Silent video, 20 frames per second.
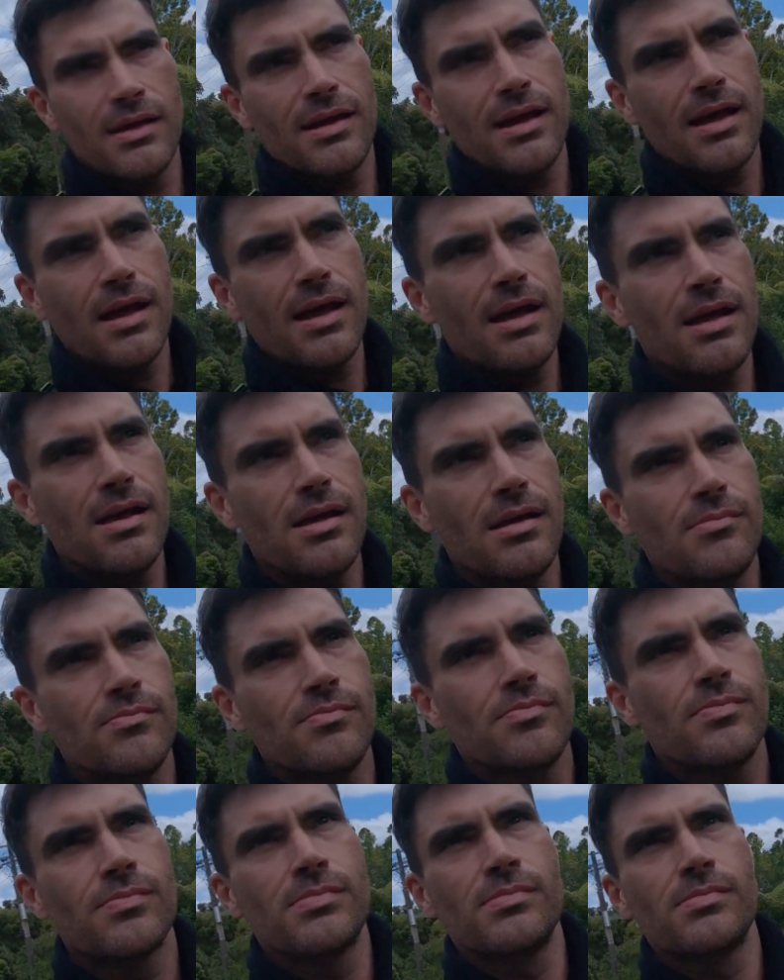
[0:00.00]
So
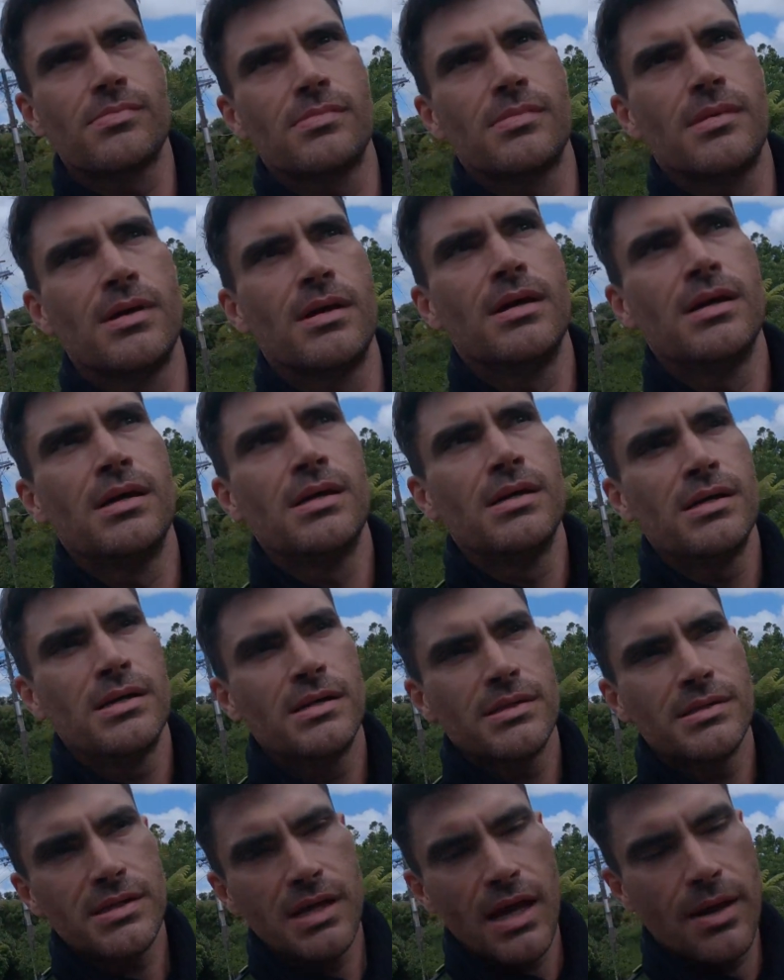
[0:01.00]

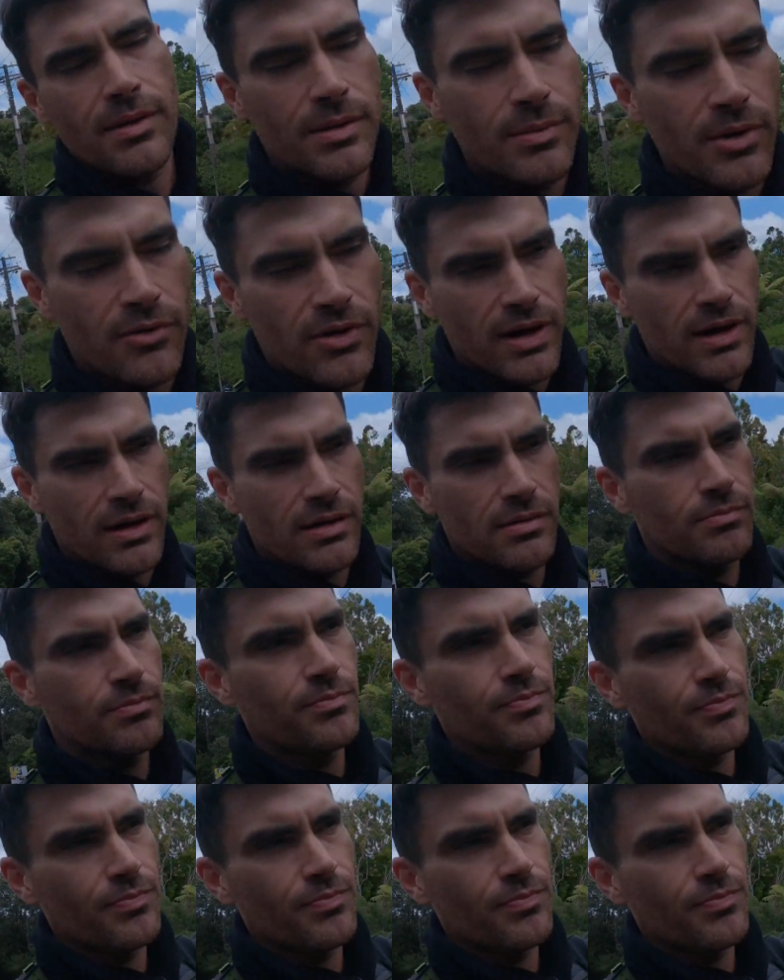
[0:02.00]
yeah, I'm going to be running